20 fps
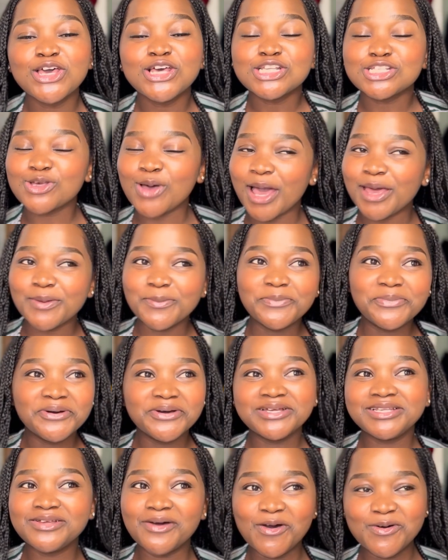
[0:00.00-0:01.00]
So I
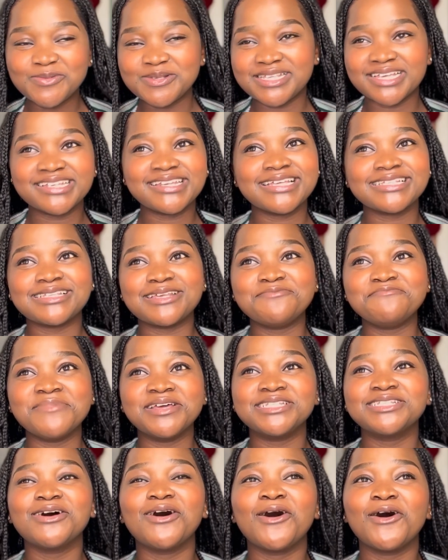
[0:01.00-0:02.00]
put homesickness and
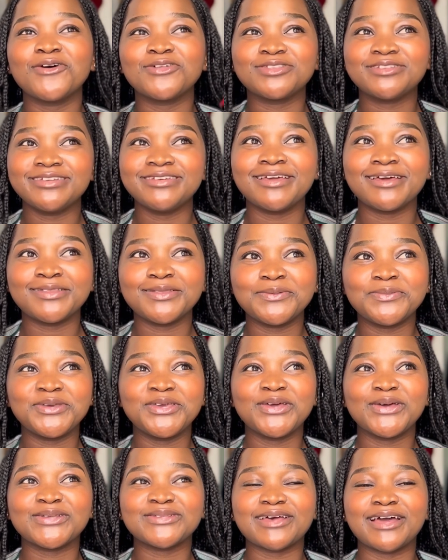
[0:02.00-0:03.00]
mental health together
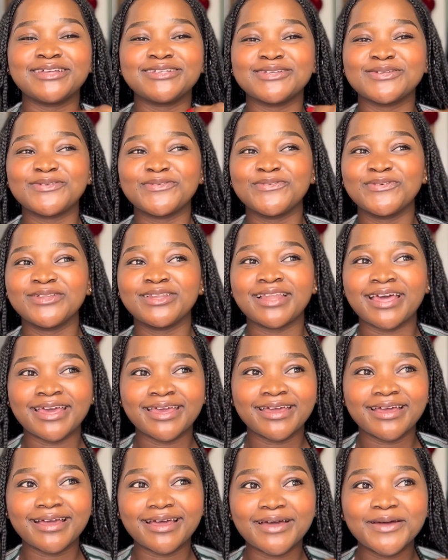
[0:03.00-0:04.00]
because I just feel
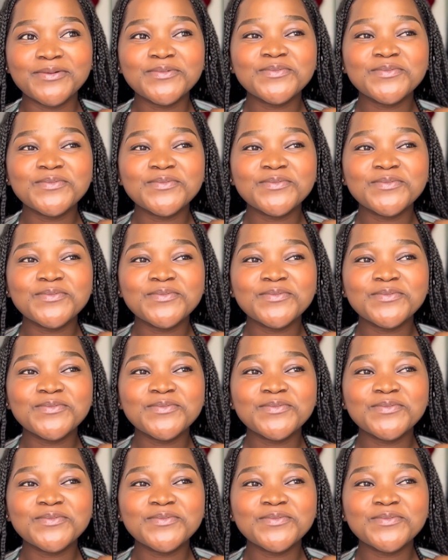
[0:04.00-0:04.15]
like